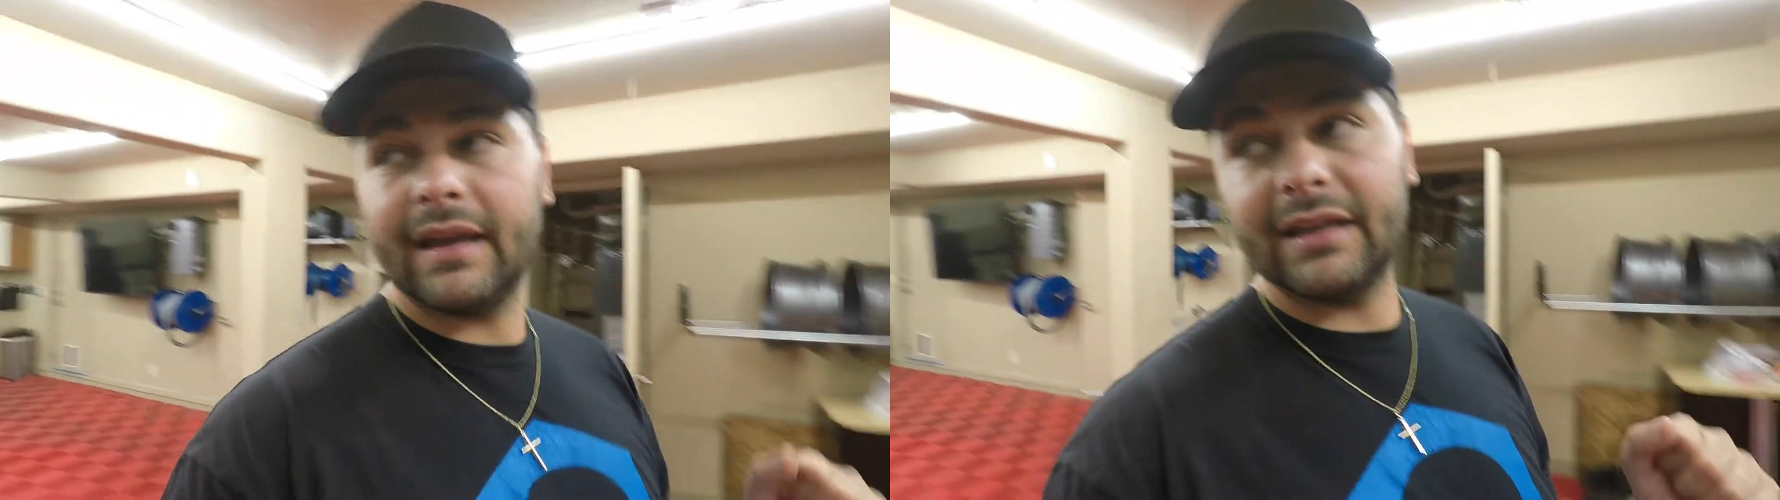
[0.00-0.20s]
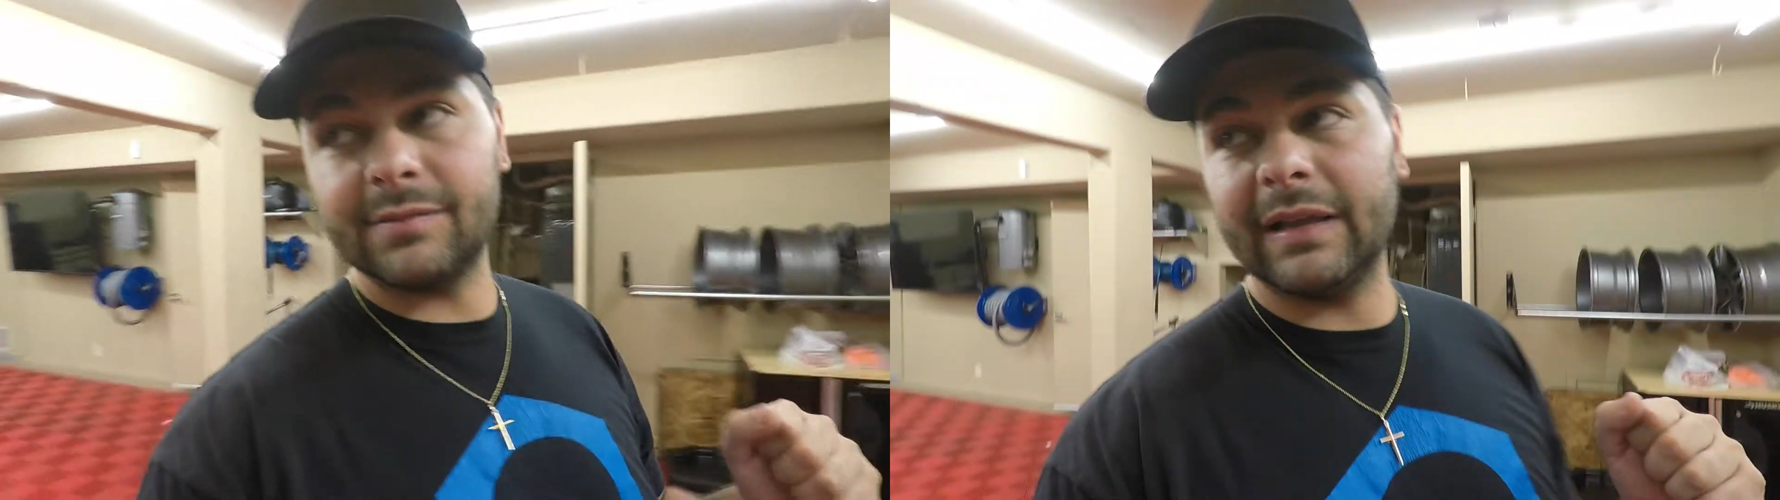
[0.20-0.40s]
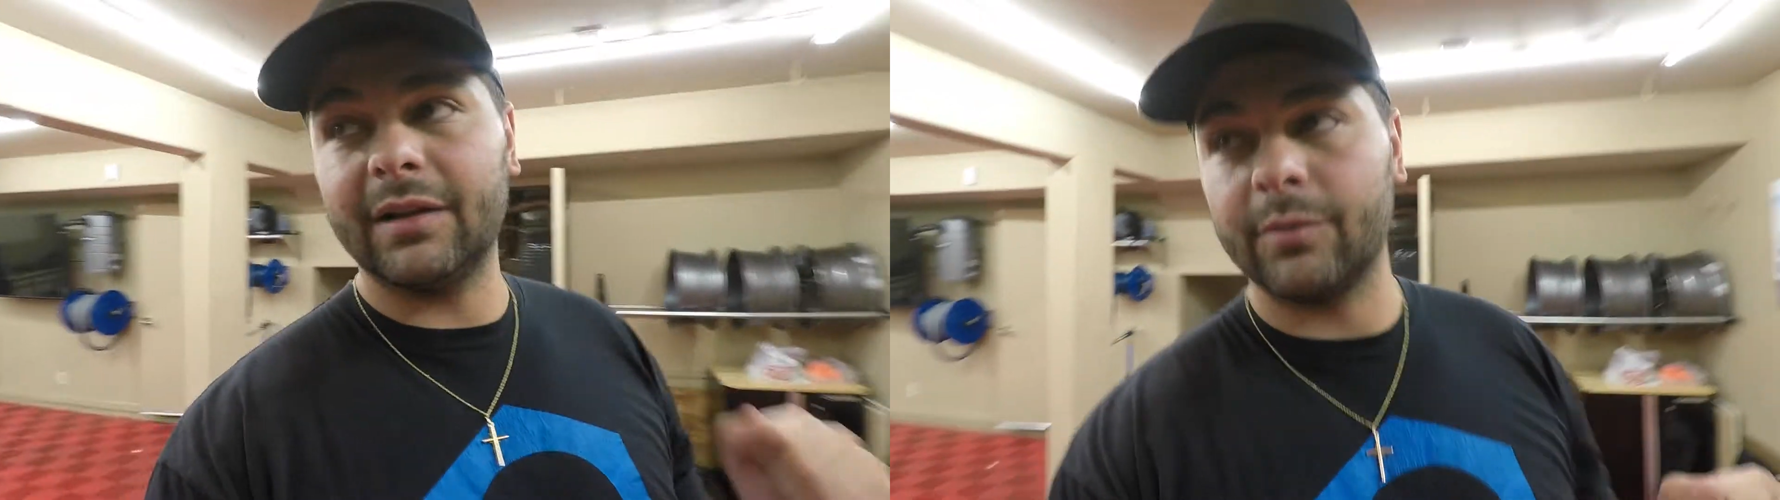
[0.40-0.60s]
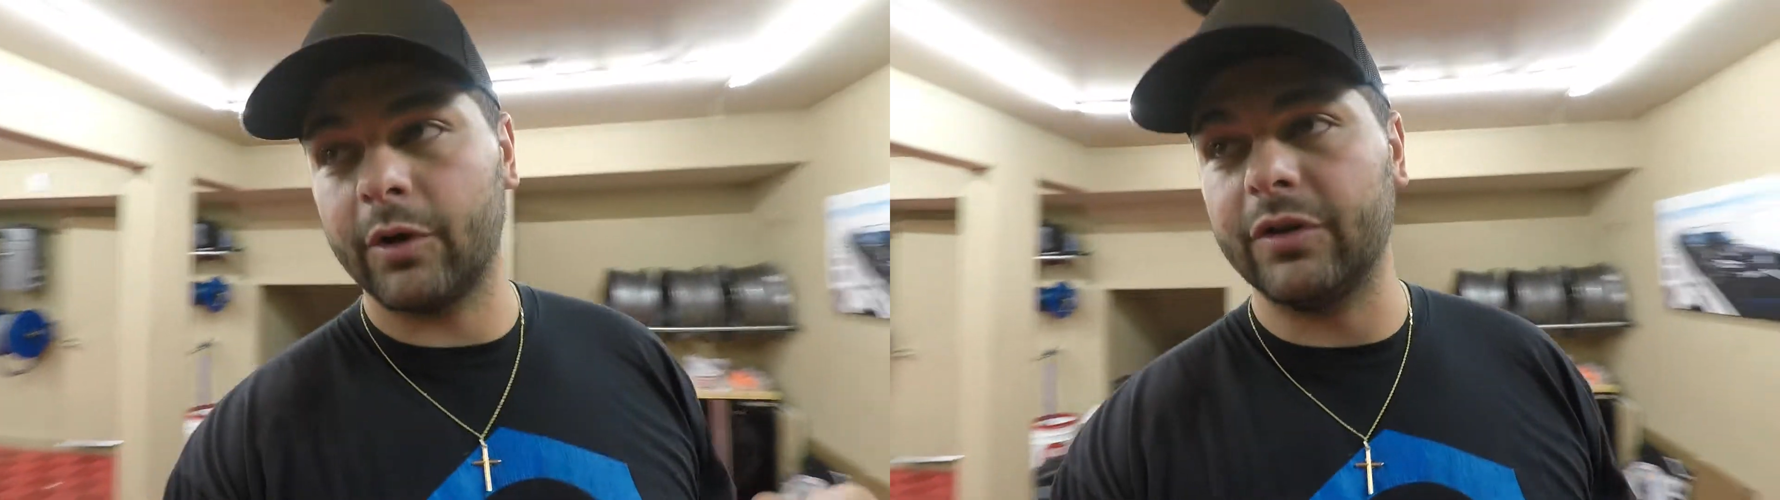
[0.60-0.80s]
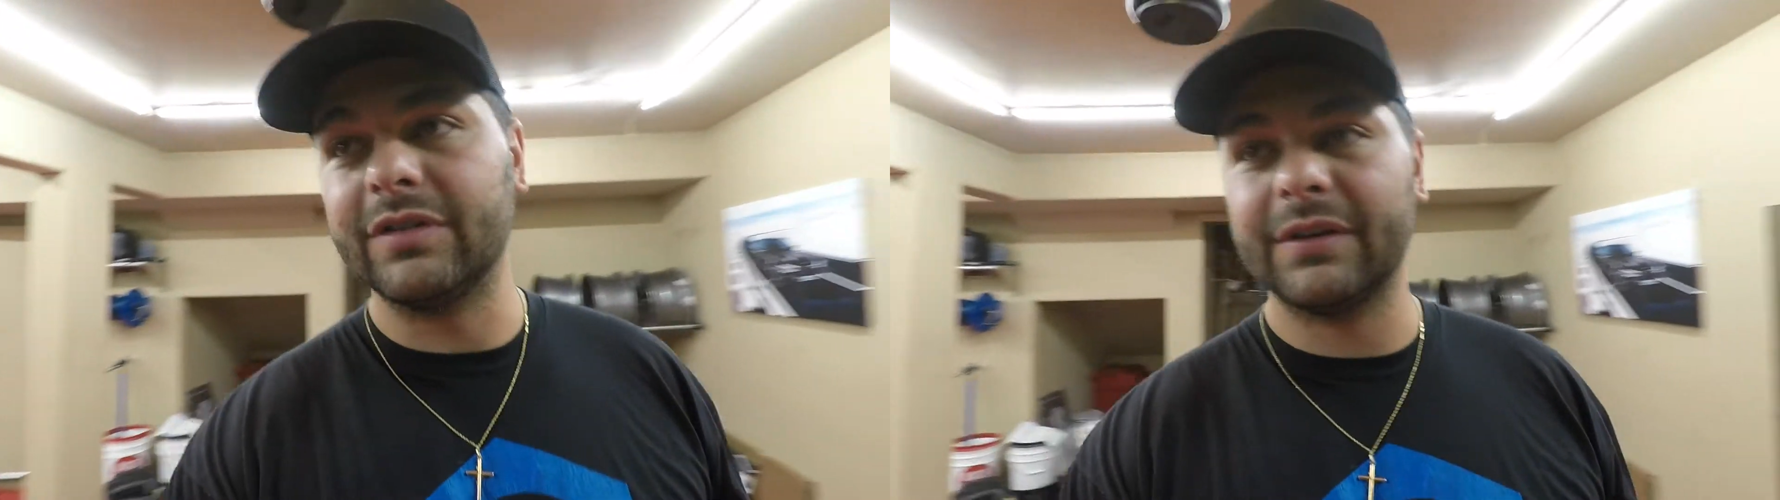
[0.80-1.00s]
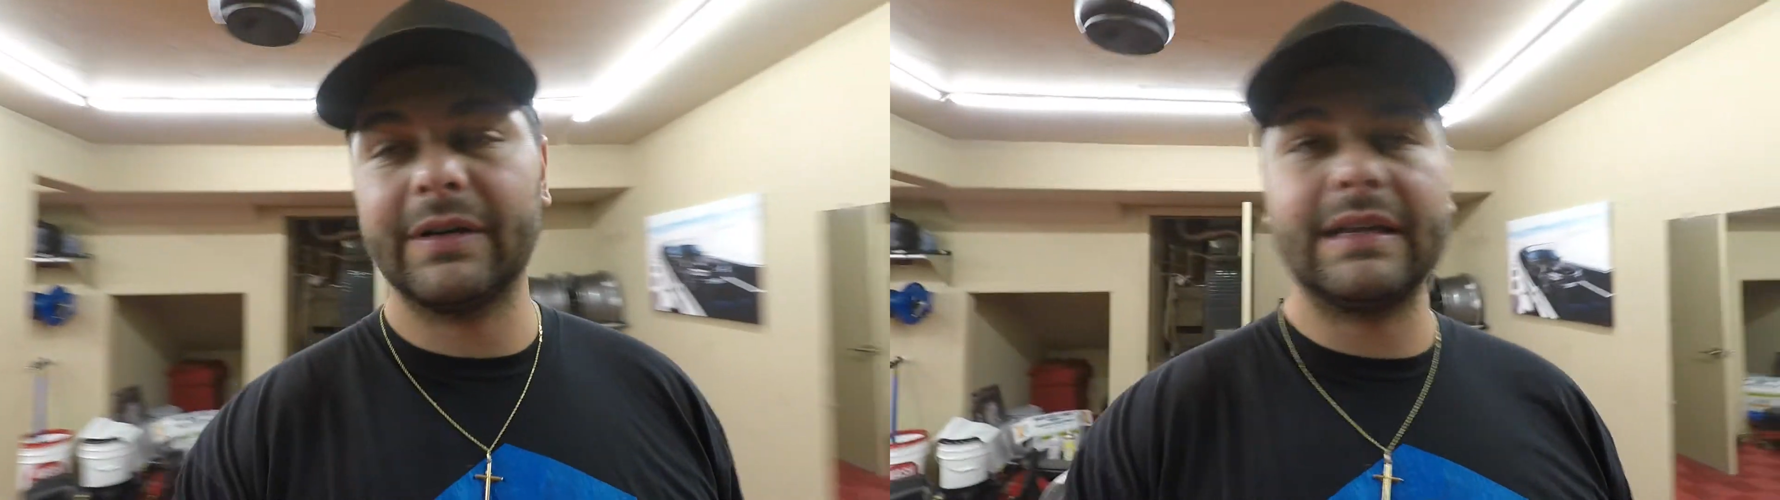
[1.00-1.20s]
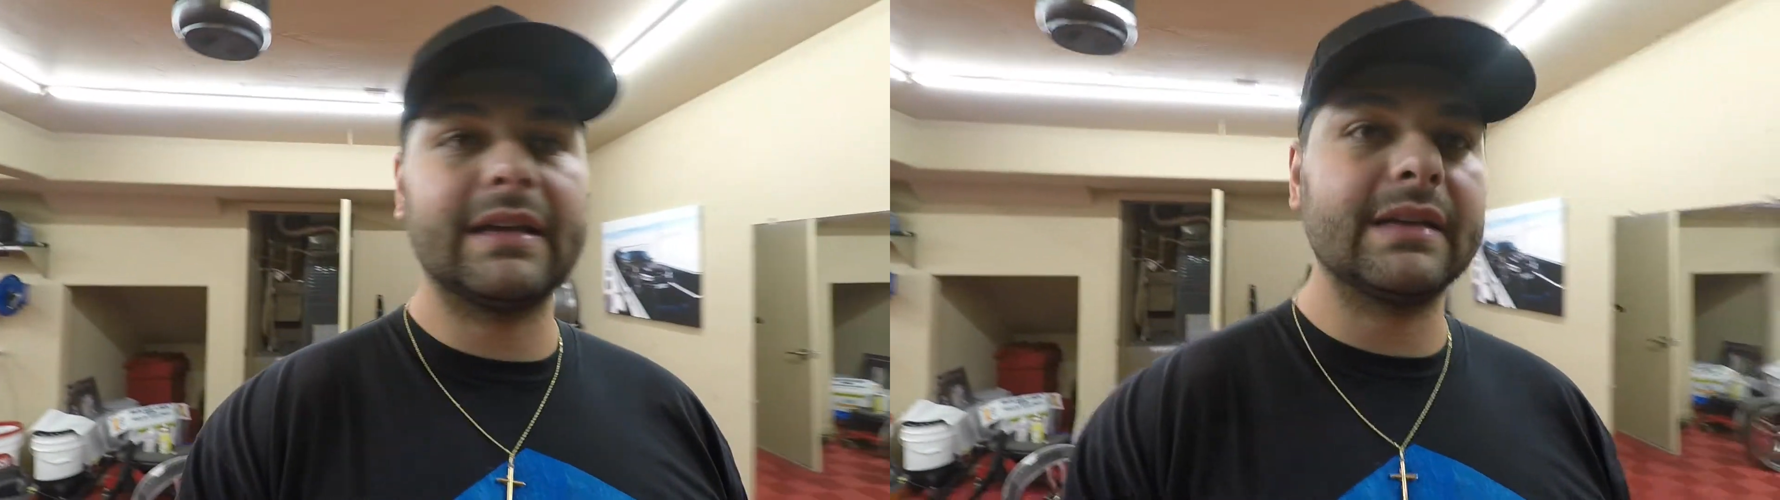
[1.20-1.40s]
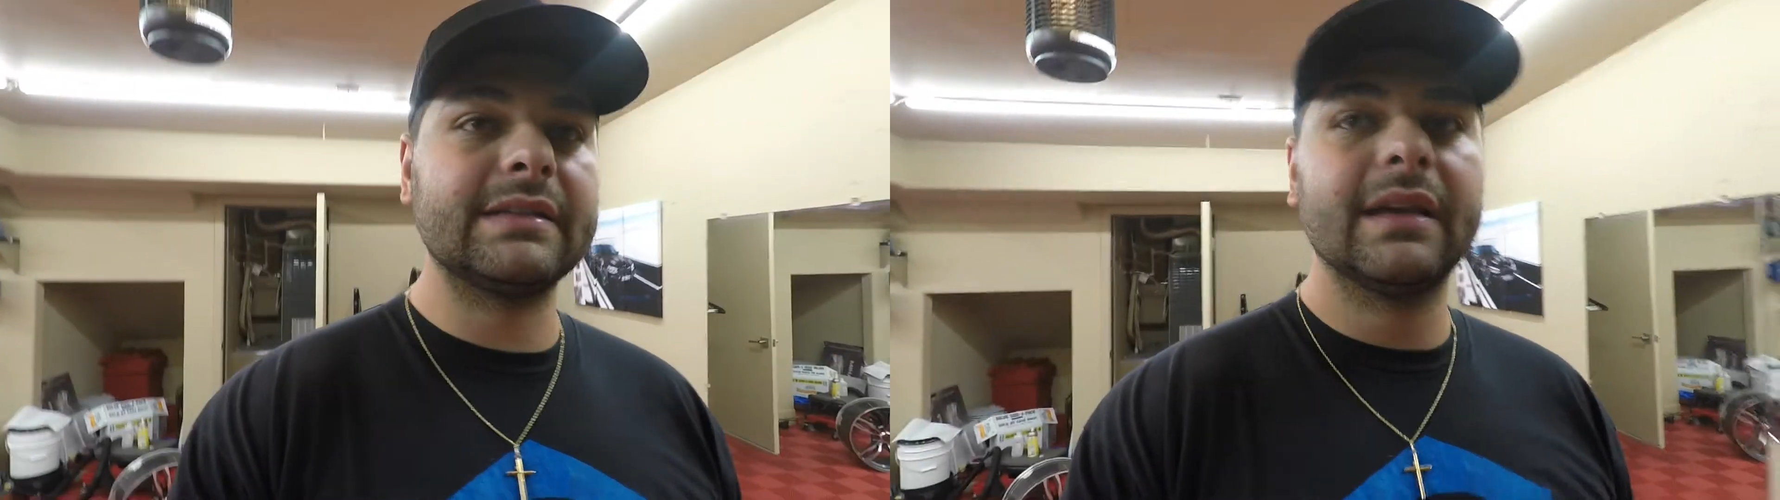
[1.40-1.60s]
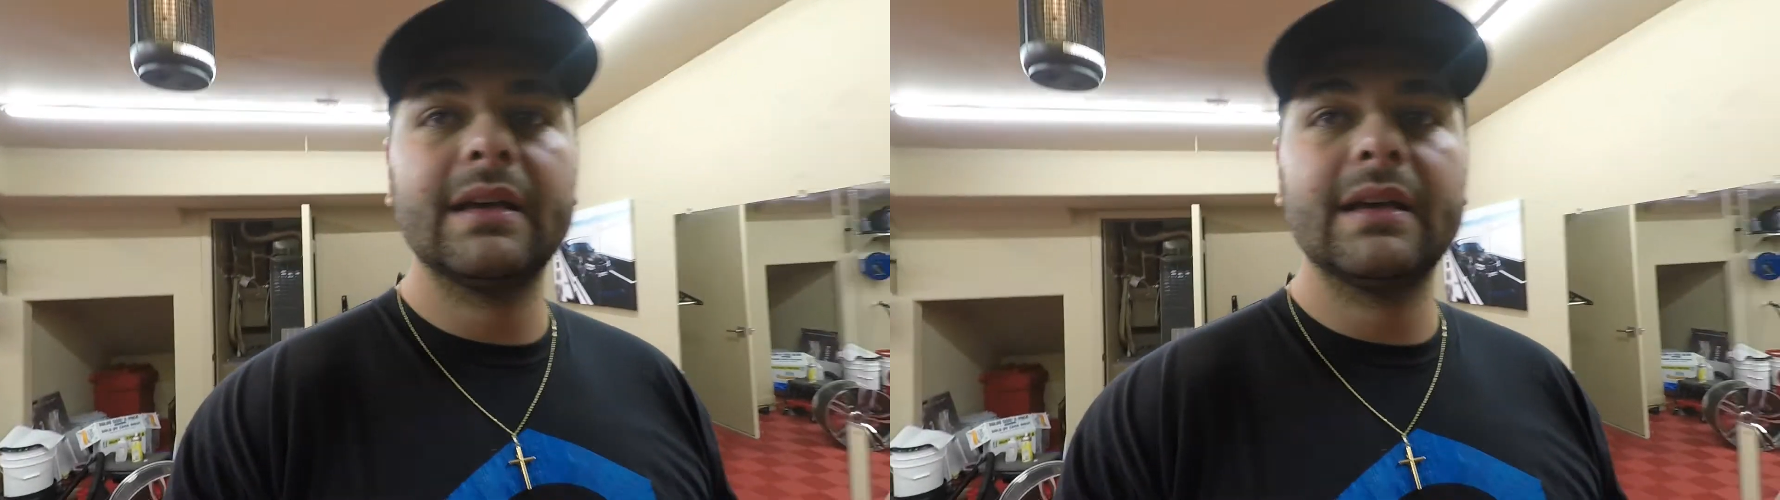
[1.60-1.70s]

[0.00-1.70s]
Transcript: it gives me a little more utility because